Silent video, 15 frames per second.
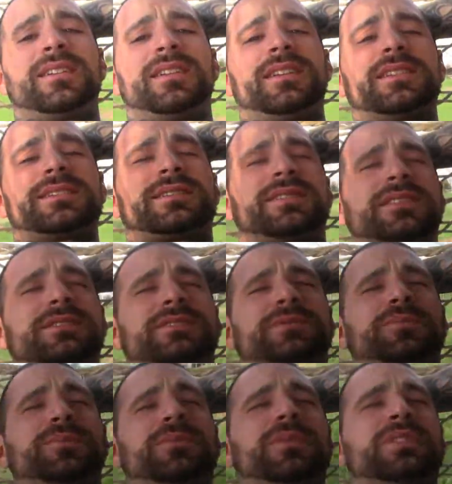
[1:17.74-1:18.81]
is the
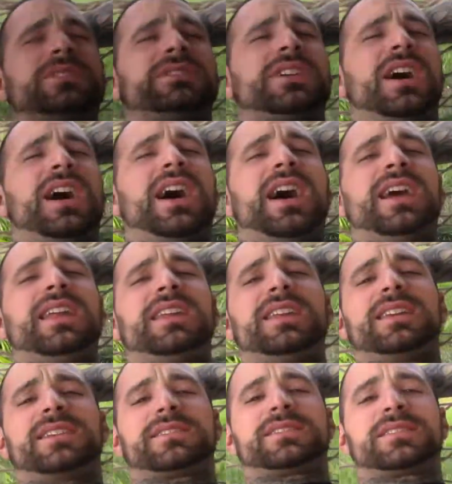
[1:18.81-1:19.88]

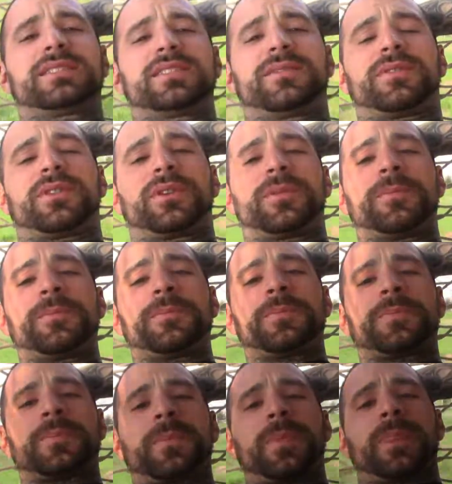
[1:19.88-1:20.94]
tiniest sliver
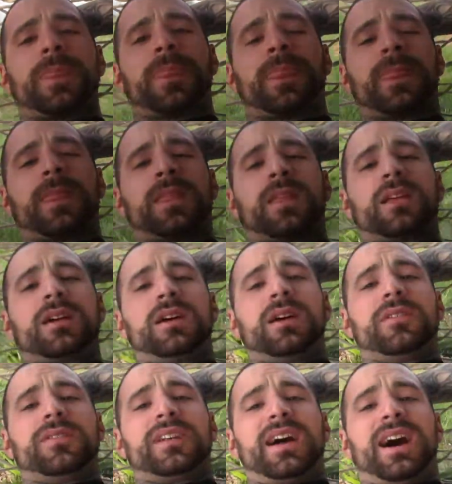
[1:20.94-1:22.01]

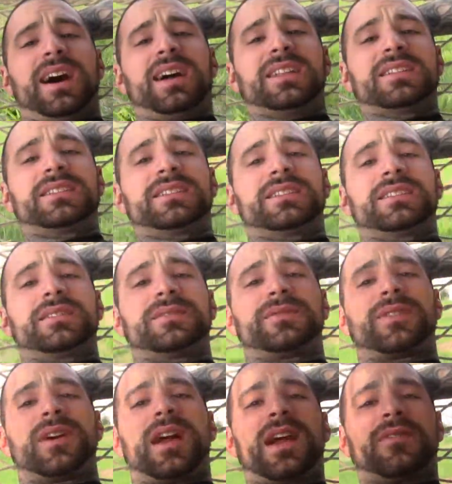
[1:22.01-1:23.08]
of an island
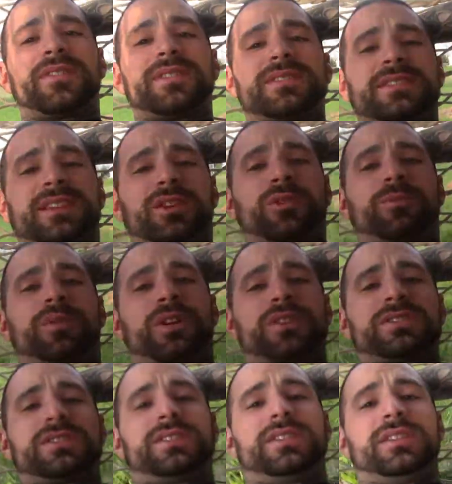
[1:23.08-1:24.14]
for every single
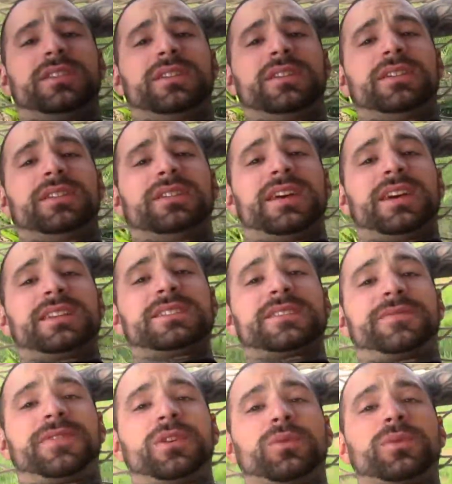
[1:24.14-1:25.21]
person that is
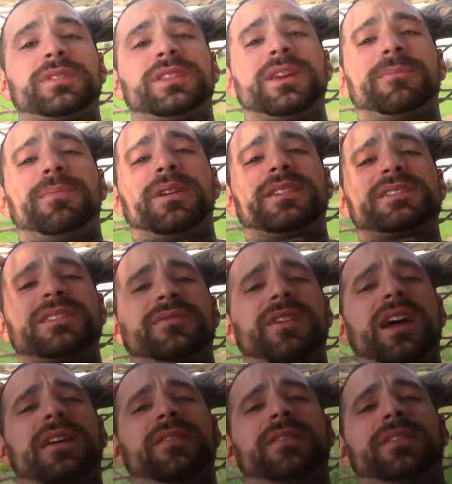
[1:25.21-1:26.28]
filled with the abundance of
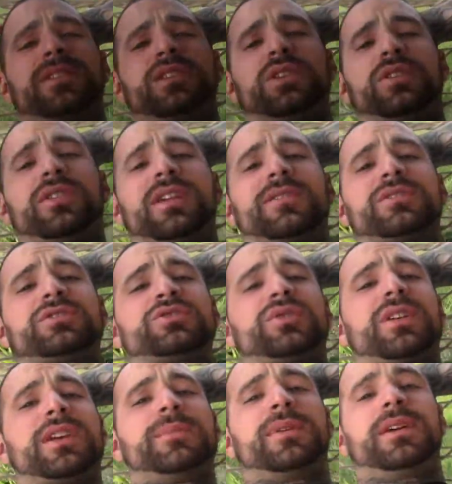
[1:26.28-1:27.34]
everything you could ever
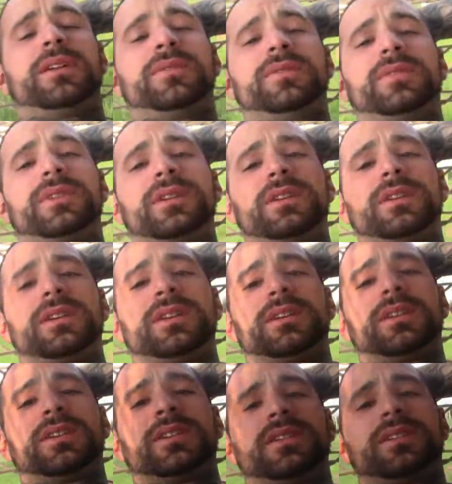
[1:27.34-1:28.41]
dream of.
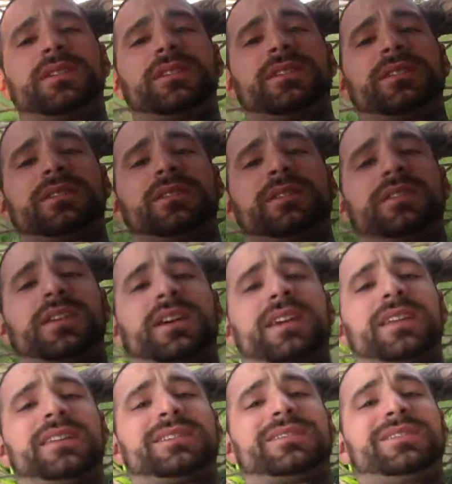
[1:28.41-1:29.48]
Like,
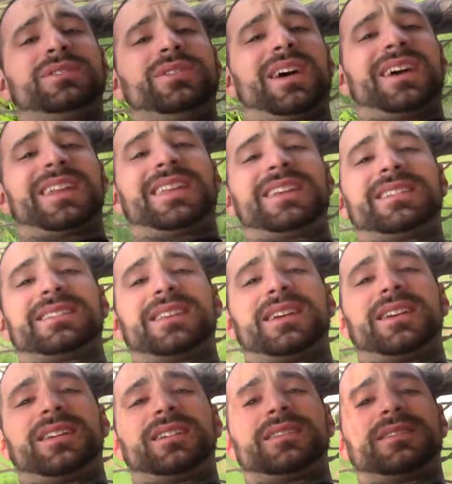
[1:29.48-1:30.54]
you got to get
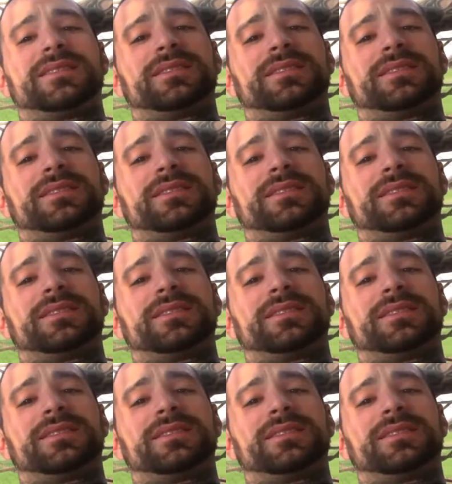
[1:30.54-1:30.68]
there.